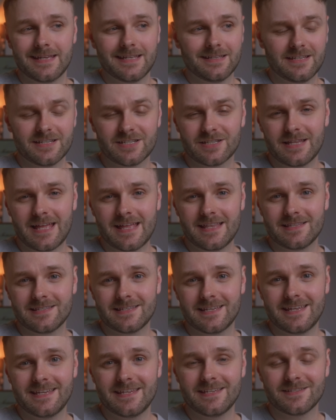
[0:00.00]
This lens
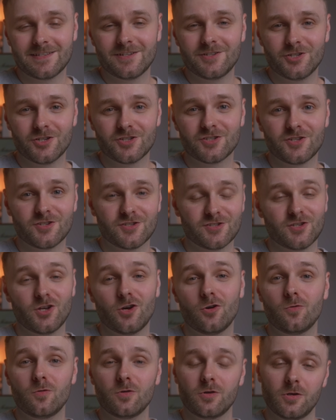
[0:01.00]
is just
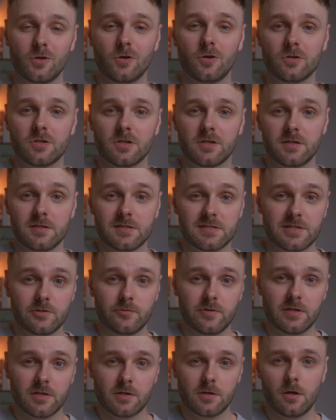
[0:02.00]
so good
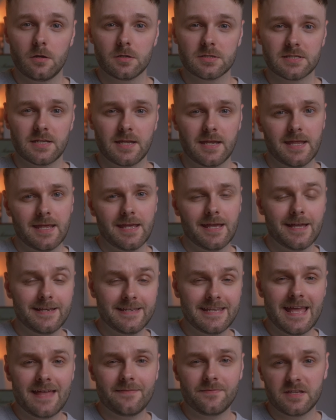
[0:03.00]
considering the cost, and
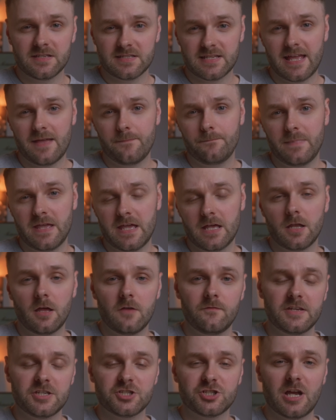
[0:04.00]
yet there's a bit
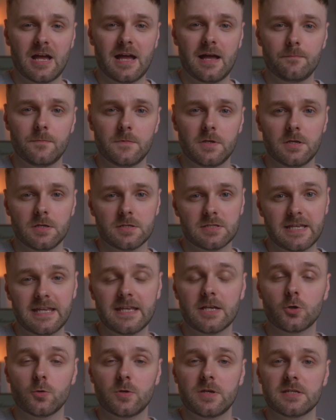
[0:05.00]
of a sharpness
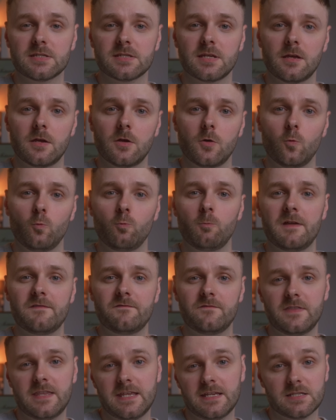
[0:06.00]
increase
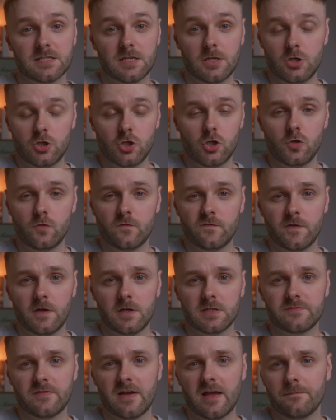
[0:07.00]
with this new
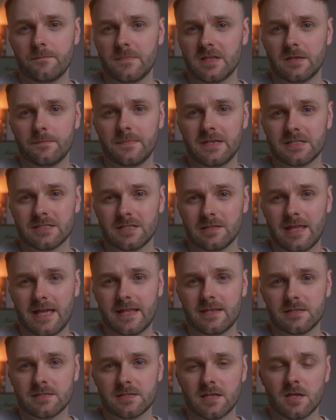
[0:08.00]
35mm
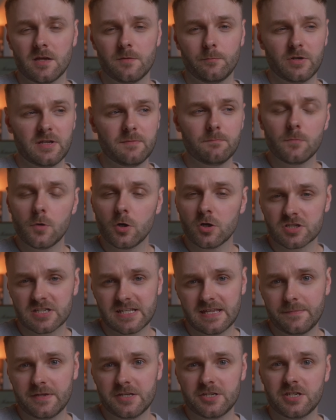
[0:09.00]
lens, but in most
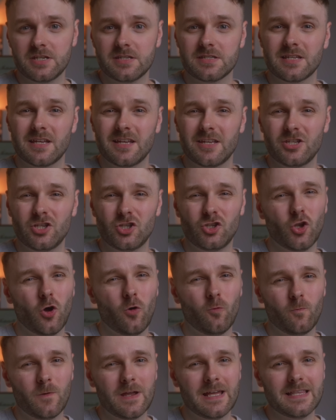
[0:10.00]
images, you're
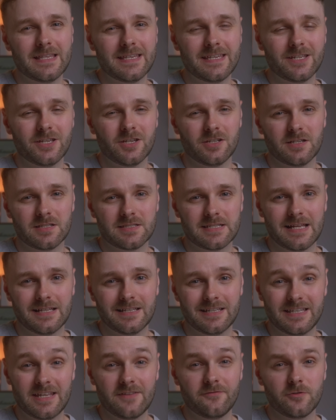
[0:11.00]
not really gonna
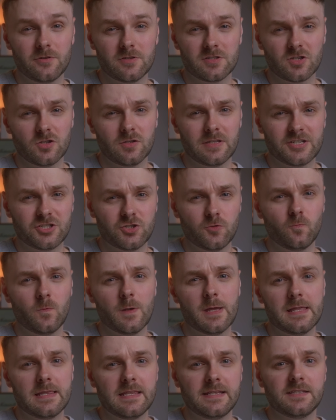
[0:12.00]
tell a difference unless you
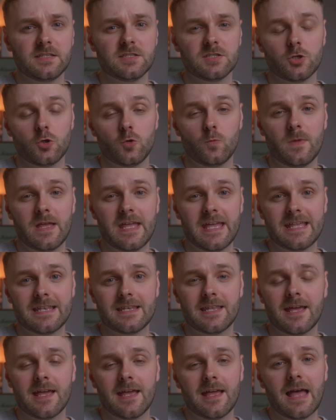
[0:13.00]
really zoom
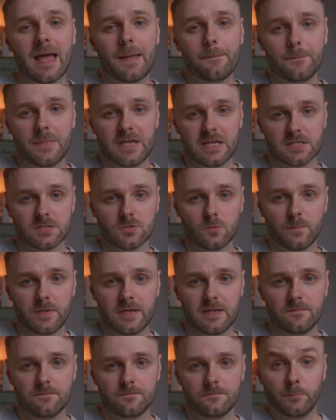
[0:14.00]
in and pixel
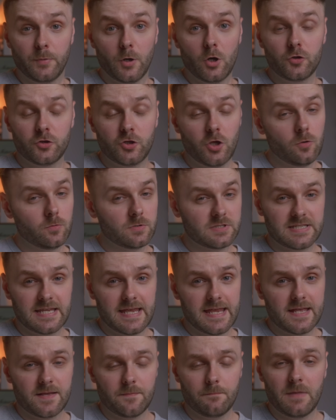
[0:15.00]
peep. But don't
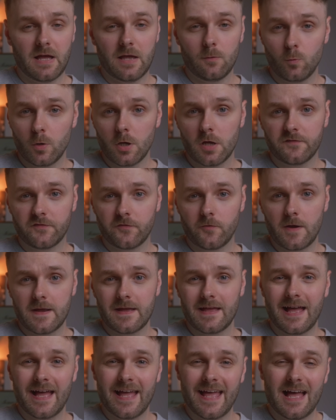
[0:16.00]
take my word for
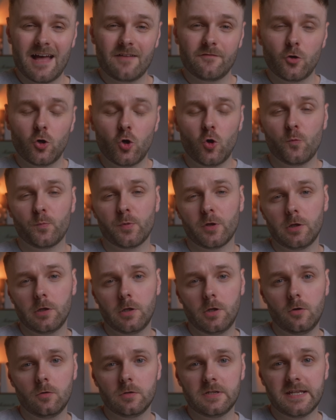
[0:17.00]
it. I have
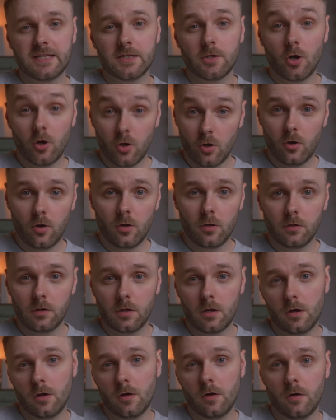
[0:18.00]
uploaded
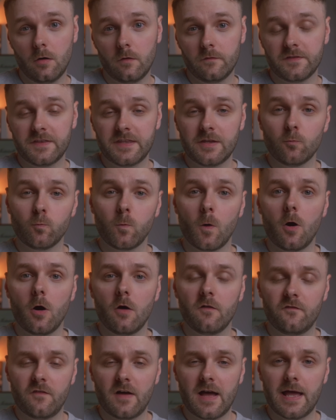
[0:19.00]
all of the raw
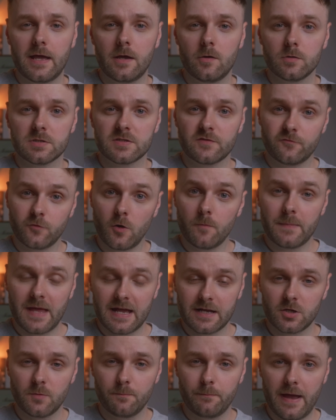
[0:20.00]
files from
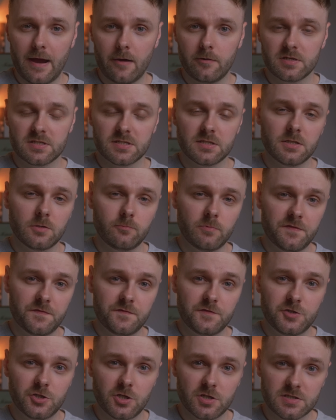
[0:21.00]
that comparison that
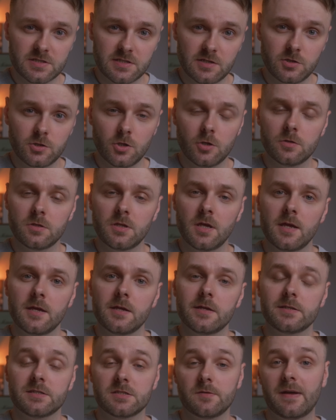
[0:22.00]
we've just done
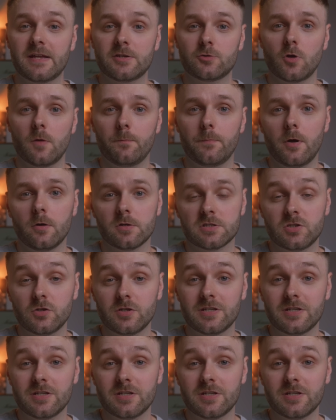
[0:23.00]
to my Dropbox.